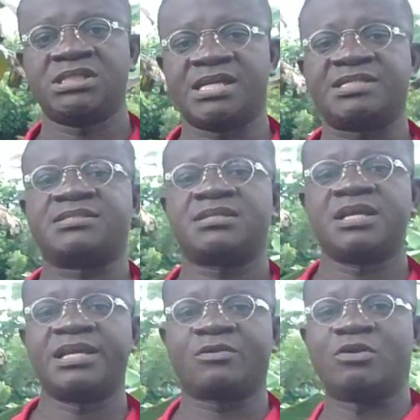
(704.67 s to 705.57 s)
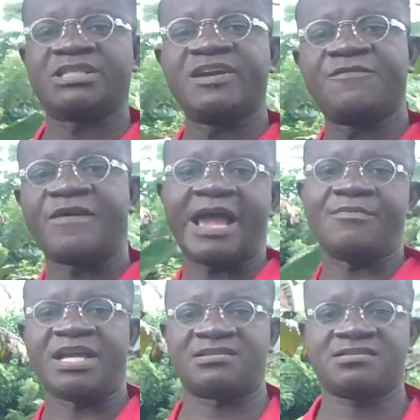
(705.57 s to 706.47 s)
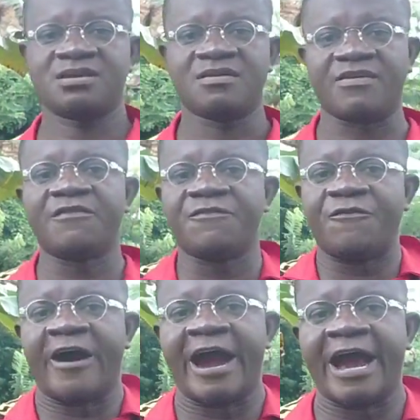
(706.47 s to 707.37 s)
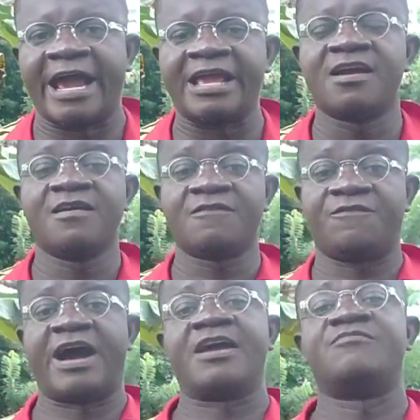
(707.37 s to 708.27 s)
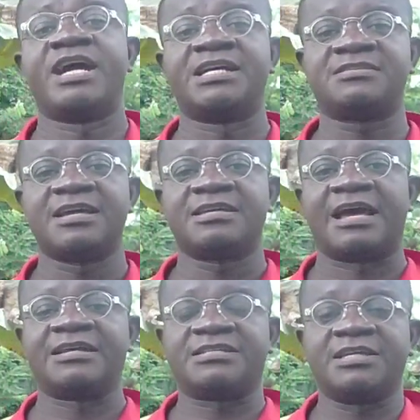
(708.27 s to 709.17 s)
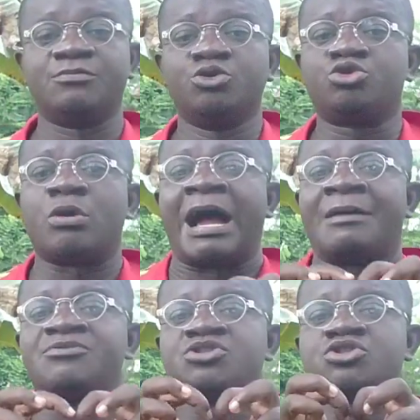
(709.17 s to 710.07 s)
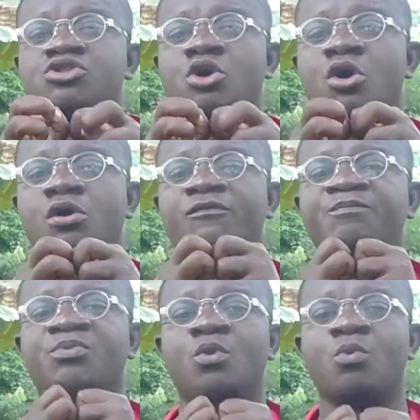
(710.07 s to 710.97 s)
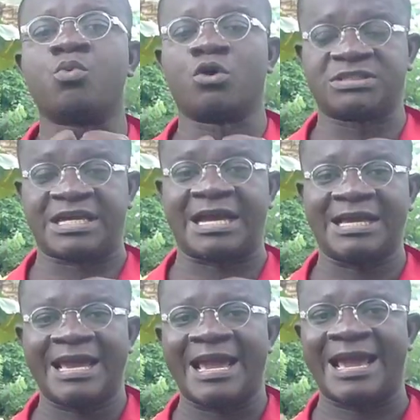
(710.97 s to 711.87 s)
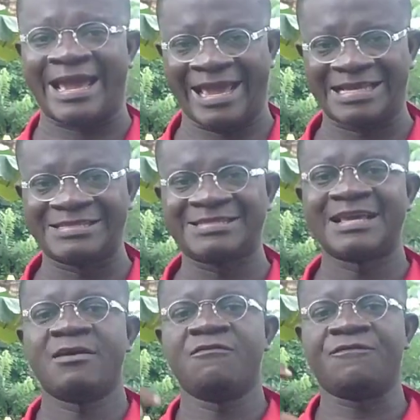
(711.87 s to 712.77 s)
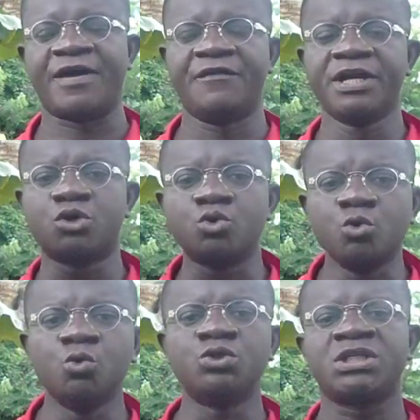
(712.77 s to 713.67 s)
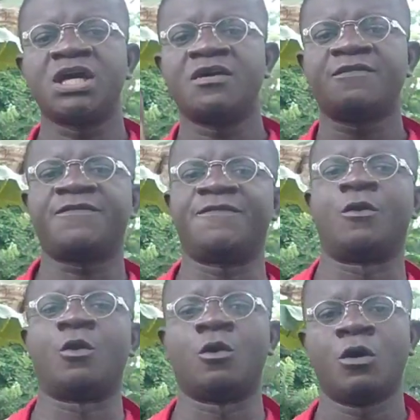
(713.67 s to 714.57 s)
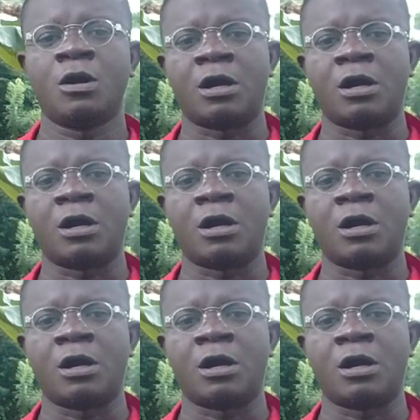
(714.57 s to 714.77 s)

Yes, they contain fibers, very fine fibers that is able to absorb water, hence very good for